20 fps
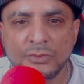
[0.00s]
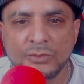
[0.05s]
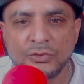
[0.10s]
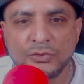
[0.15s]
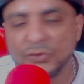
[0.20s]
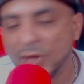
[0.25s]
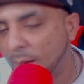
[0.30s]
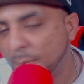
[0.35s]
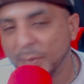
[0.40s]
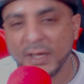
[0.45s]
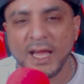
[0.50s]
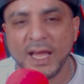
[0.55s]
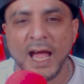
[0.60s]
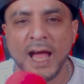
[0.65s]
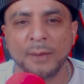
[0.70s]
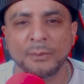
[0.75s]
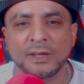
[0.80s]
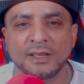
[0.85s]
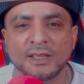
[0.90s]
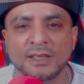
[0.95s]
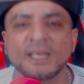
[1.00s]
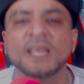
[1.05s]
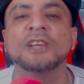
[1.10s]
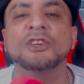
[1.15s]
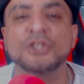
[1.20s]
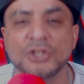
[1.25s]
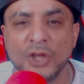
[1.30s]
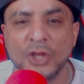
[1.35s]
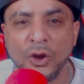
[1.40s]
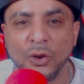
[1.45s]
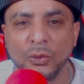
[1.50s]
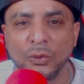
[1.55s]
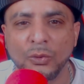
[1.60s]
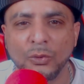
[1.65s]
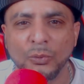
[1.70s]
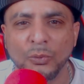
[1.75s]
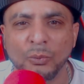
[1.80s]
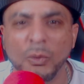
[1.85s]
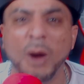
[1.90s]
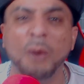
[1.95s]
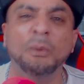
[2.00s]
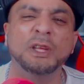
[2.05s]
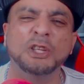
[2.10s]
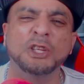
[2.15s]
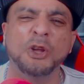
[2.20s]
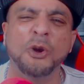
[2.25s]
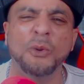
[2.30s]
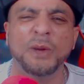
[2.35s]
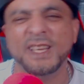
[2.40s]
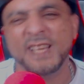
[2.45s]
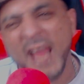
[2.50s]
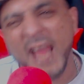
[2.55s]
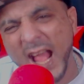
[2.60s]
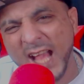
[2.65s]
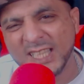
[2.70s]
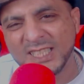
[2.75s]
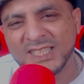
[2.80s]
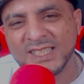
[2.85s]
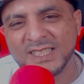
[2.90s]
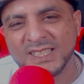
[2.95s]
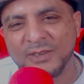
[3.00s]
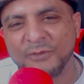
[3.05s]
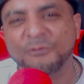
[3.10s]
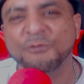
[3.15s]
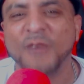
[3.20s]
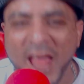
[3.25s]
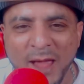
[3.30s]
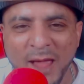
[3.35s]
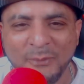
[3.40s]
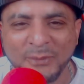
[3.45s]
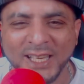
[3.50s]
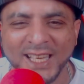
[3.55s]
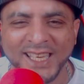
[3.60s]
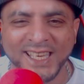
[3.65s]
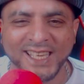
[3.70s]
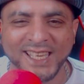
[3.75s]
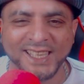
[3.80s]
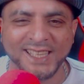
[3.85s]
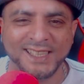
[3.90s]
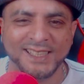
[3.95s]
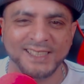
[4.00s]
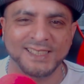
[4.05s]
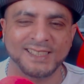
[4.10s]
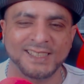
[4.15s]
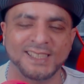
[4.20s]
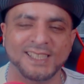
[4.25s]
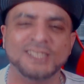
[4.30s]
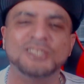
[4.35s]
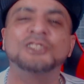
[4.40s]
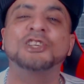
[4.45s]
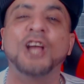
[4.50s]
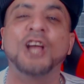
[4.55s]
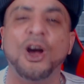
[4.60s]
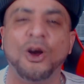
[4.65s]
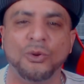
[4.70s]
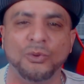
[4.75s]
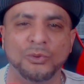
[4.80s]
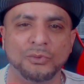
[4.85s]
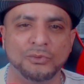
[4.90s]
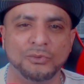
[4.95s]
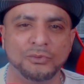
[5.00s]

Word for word: Drop a comment. Let us know what we doing next, family. Let's go.